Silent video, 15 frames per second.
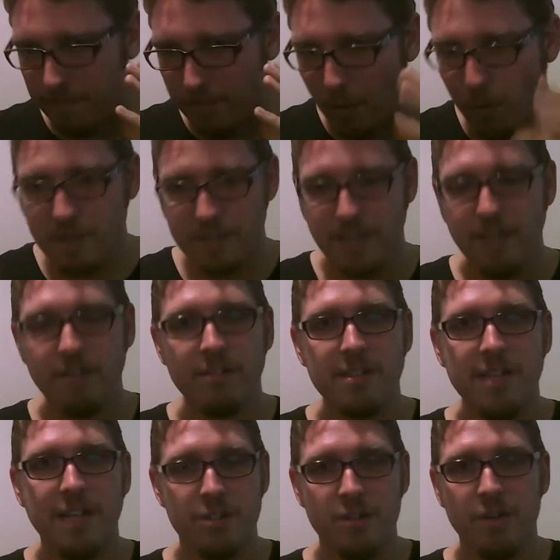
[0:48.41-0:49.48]
focusing your
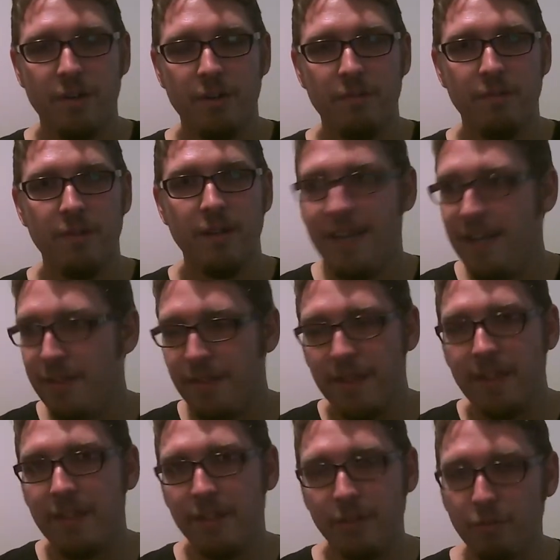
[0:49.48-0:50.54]
attention on
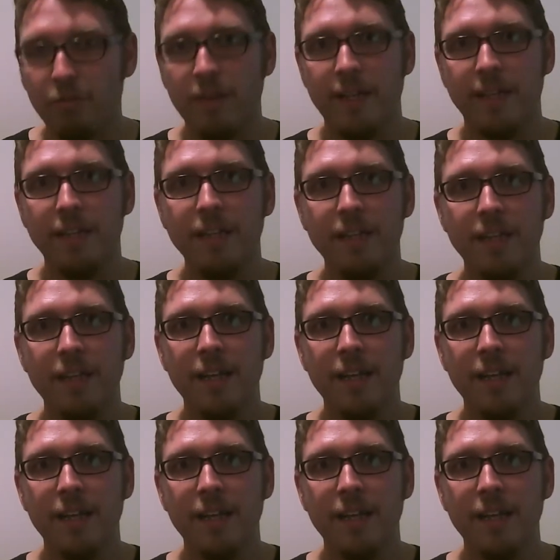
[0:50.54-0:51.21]
anything that's real.